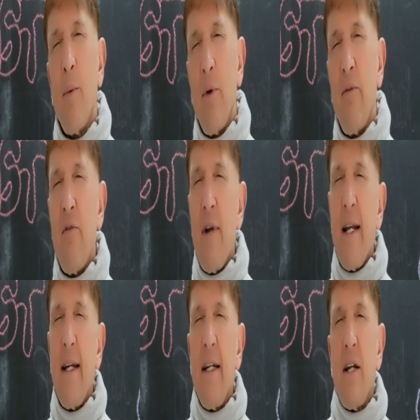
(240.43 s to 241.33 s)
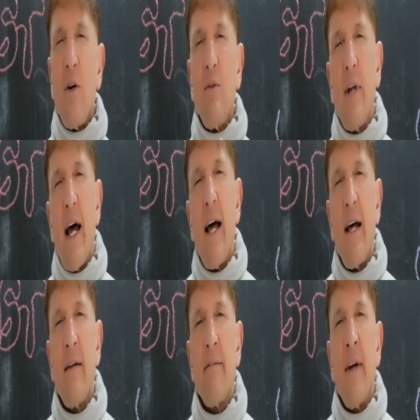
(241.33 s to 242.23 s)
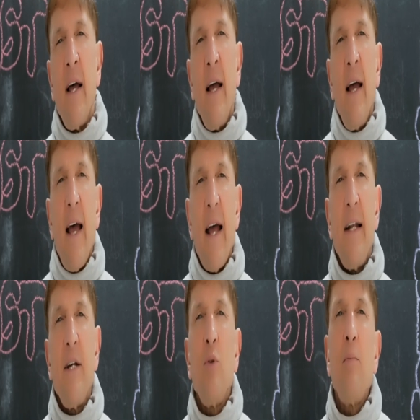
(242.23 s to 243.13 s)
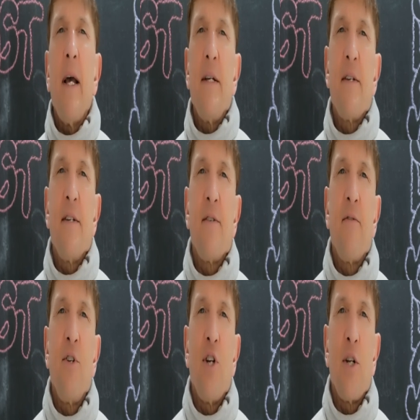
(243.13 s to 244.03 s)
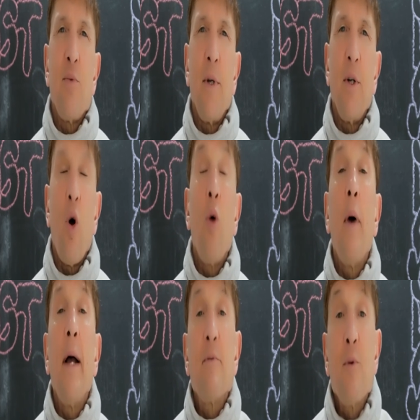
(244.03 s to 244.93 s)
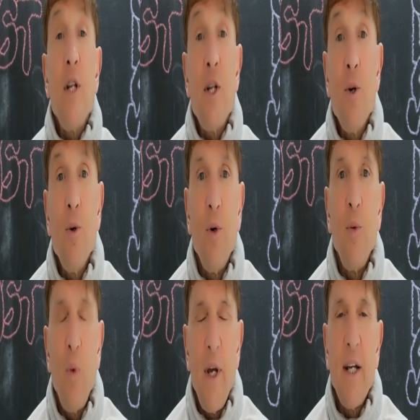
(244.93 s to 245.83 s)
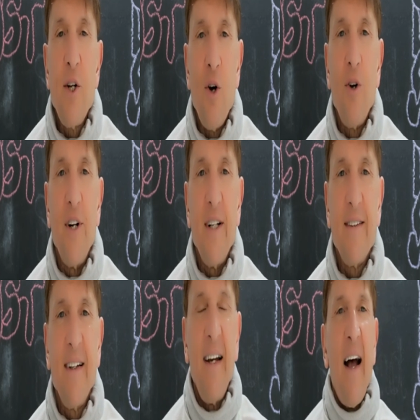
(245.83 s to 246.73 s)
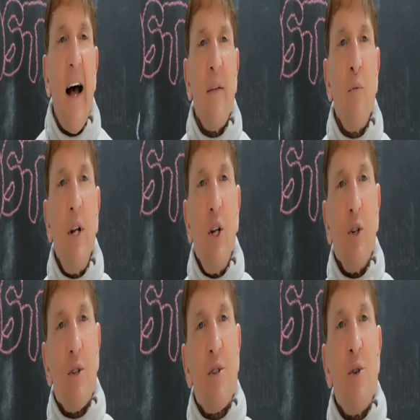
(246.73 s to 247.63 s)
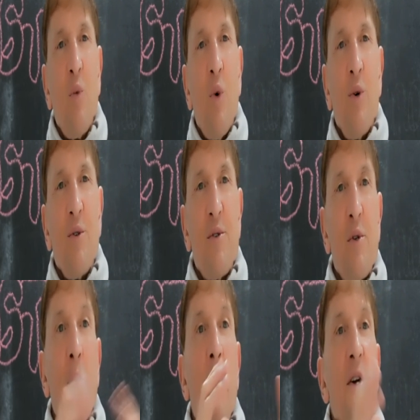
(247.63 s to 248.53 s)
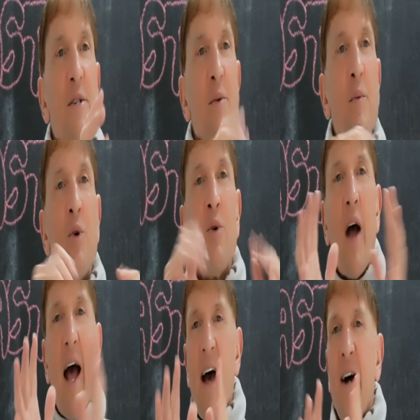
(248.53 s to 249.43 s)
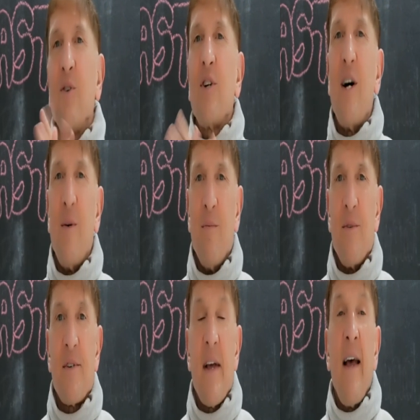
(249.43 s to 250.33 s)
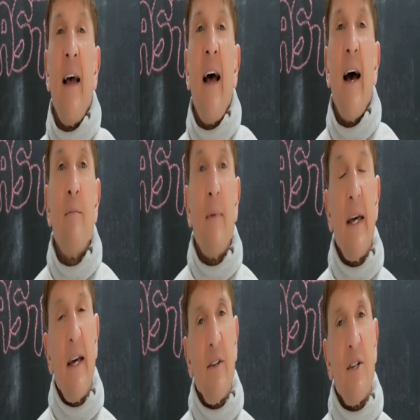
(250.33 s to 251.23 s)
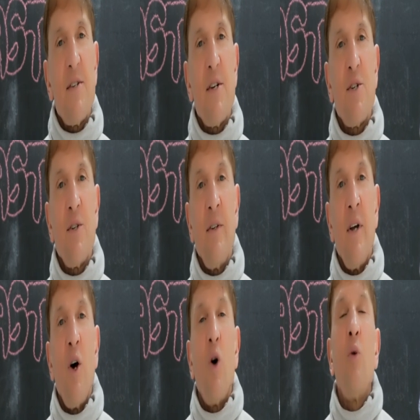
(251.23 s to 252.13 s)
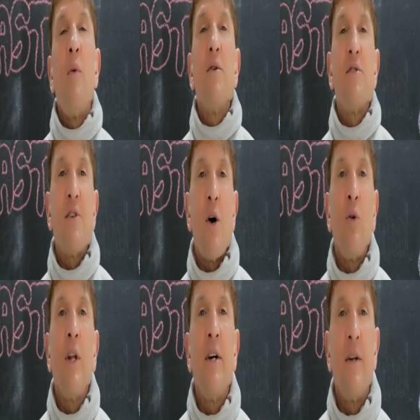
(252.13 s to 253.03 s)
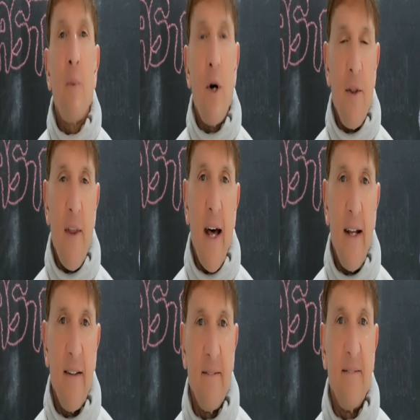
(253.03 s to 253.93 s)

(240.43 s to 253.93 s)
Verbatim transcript: where we really don't have any good basis for judgment, or perhaps we do and we ignore it. And we look towards the possible outcomes and make our decision almost solely upon that.